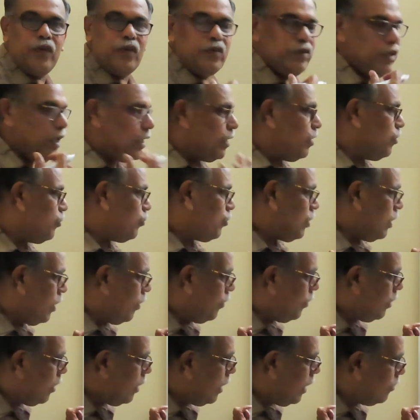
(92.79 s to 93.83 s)
there is
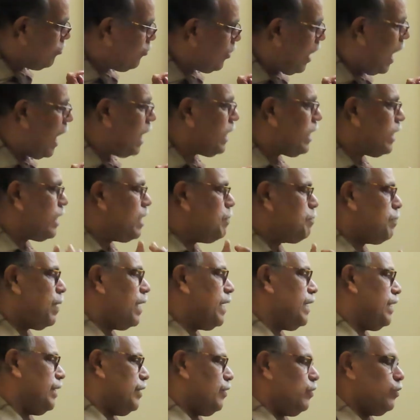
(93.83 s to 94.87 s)
a salary
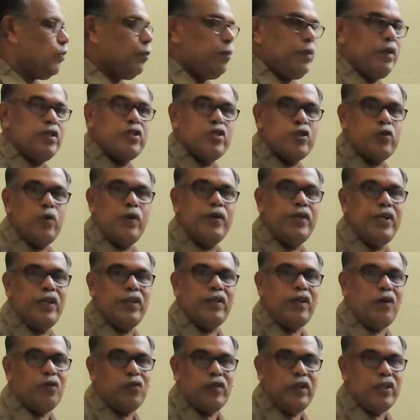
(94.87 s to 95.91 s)
paid rupees
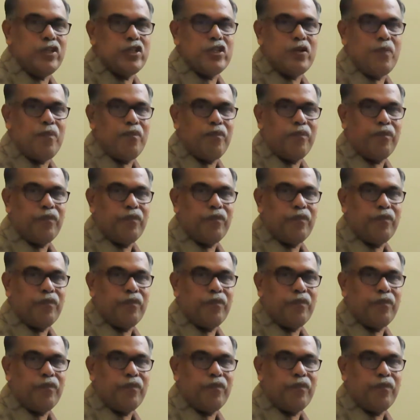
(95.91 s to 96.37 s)
20,000.